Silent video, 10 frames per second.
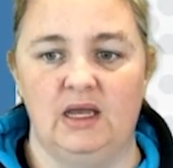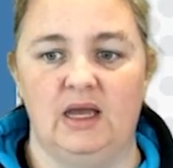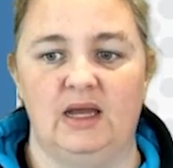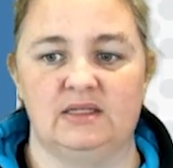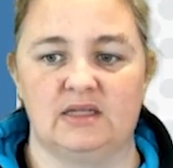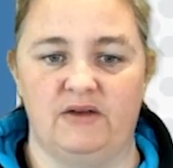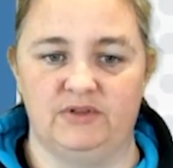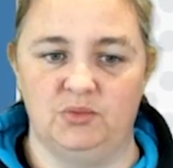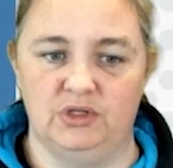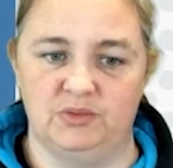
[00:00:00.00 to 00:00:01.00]
and as
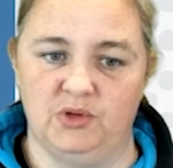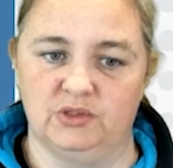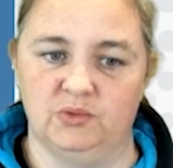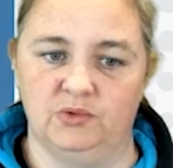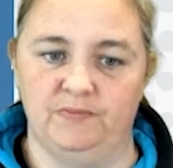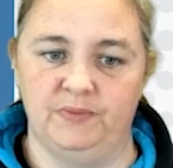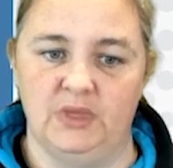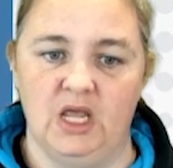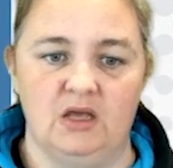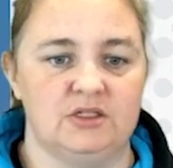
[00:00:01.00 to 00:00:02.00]
comfortable as possible.
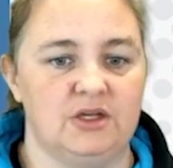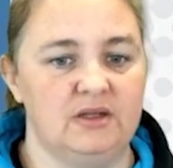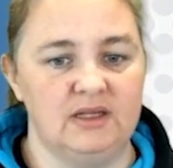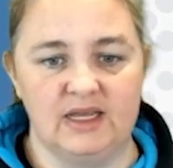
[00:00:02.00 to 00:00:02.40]
Don't let